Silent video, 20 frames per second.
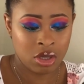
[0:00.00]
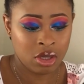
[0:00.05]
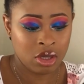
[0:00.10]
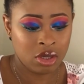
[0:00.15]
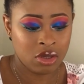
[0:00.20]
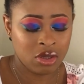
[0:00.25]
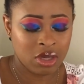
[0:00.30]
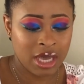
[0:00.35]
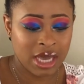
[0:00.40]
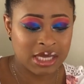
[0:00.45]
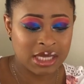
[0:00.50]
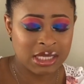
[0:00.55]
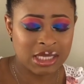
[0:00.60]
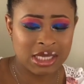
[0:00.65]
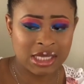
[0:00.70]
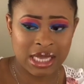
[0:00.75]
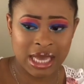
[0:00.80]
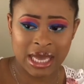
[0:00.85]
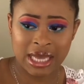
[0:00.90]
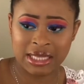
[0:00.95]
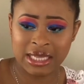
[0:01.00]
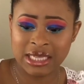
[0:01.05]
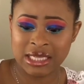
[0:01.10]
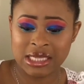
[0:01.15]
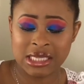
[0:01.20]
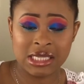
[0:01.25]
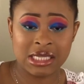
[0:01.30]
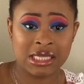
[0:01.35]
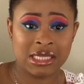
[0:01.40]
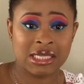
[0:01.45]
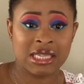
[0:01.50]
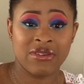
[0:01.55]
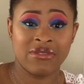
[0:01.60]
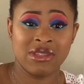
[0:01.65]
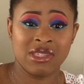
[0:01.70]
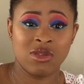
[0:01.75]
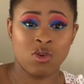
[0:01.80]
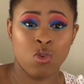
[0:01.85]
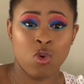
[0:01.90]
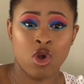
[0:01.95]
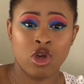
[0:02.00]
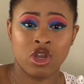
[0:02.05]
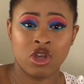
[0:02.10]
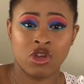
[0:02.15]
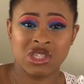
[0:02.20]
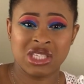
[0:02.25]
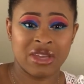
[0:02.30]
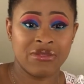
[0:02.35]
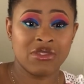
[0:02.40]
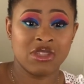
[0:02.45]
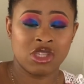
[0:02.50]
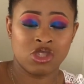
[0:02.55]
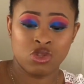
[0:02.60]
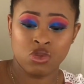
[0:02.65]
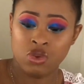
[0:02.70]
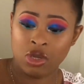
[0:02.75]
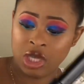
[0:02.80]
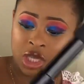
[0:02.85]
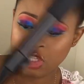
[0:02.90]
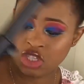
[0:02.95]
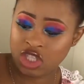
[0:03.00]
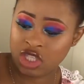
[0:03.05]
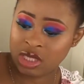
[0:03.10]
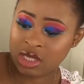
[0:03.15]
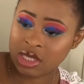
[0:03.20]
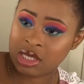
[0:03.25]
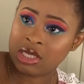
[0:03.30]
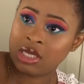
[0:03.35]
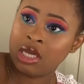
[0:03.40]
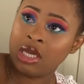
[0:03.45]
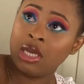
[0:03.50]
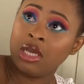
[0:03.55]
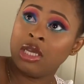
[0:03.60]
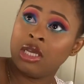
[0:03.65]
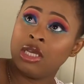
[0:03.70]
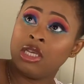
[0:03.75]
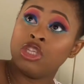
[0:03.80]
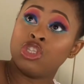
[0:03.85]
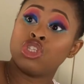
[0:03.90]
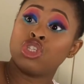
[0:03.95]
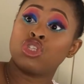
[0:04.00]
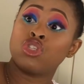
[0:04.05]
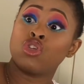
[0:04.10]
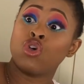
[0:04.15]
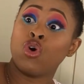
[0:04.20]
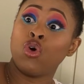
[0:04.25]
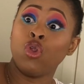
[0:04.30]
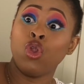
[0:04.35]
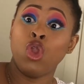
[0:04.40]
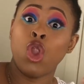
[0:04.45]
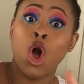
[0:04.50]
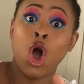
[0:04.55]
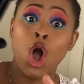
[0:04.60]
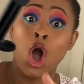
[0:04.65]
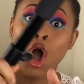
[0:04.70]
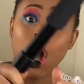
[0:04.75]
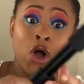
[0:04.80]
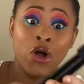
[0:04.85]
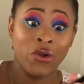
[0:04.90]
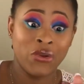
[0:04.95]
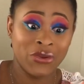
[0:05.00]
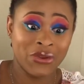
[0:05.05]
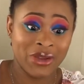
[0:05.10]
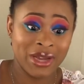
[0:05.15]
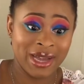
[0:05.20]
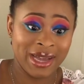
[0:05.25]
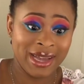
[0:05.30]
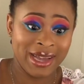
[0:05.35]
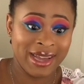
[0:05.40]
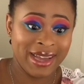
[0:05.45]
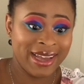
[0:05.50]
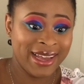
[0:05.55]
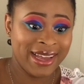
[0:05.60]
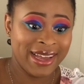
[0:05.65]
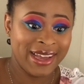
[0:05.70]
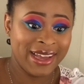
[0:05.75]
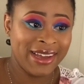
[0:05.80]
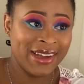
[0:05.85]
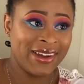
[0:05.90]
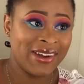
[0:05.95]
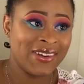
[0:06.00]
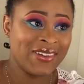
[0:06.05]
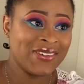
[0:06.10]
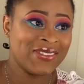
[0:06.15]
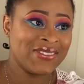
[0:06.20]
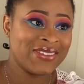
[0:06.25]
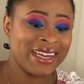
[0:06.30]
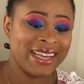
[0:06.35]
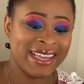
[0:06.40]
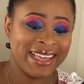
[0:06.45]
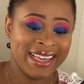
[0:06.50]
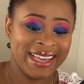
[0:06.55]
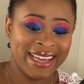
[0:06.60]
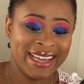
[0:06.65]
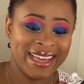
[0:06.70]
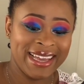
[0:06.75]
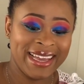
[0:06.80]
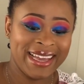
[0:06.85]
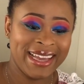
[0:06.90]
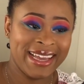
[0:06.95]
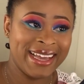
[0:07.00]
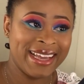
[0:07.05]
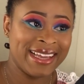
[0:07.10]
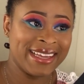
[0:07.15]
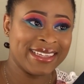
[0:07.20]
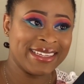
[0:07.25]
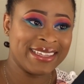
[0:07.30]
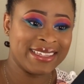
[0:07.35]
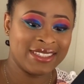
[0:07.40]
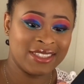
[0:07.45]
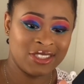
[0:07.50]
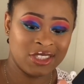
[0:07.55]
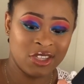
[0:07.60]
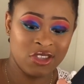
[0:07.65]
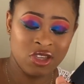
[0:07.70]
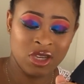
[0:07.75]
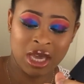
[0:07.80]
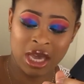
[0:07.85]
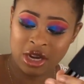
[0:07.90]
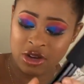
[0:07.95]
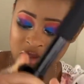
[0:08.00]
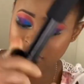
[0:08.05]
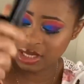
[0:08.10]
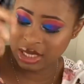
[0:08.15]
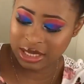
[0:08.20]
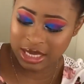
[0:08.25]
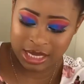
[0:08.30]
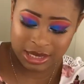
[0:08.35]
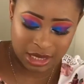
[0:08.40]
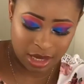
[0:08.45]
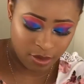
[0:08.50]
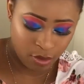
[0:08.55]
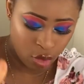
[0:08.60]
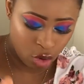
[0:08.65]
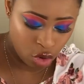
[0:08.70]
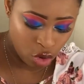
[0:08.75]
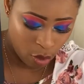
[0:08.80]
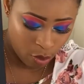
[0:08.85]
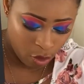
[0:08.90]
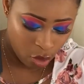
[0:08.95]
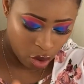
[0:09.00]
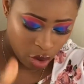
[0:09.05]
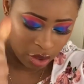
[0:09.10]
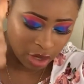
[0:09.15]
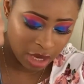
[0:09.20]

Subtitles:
You guys, this is, I think this is 71 or 72 inches. It's so long. Oh my god. So you can use it as a monopod.